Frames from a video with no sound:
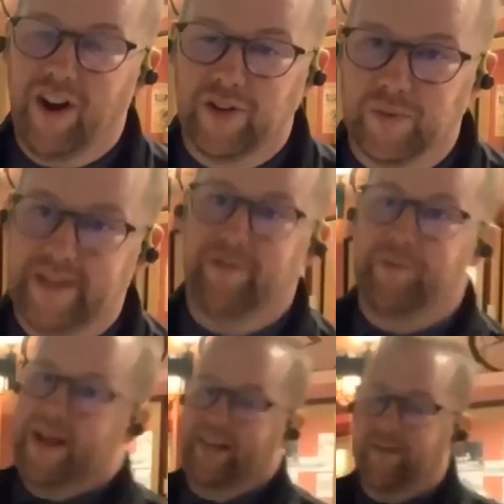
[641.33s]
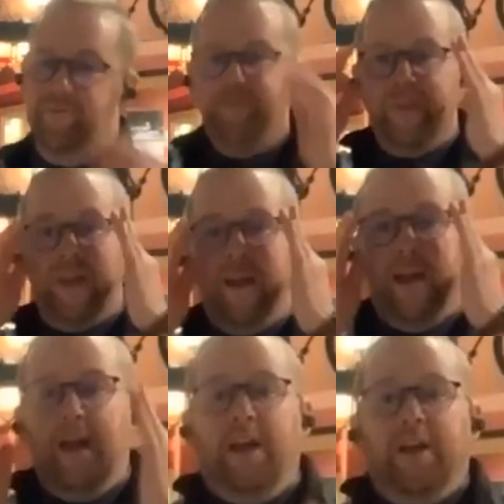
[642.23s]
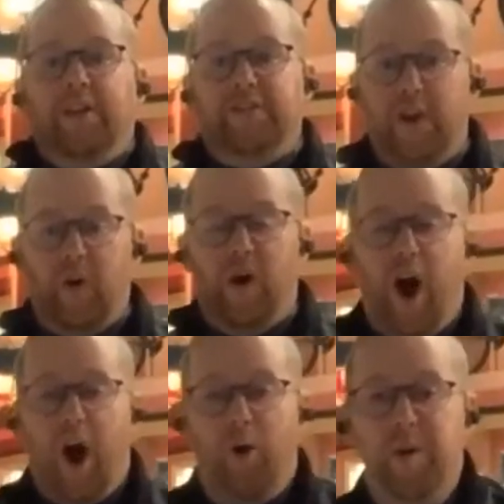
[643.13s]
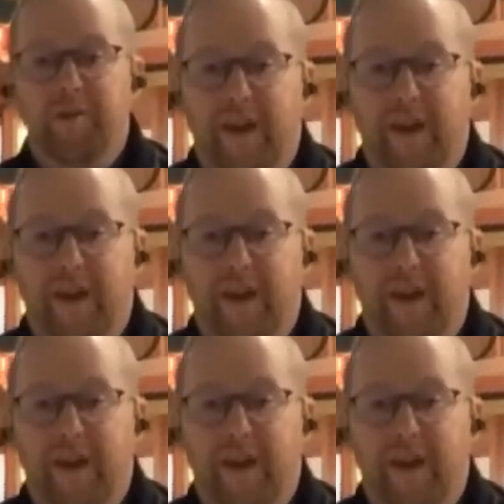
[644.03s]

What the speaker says: and cars were different back then. So are we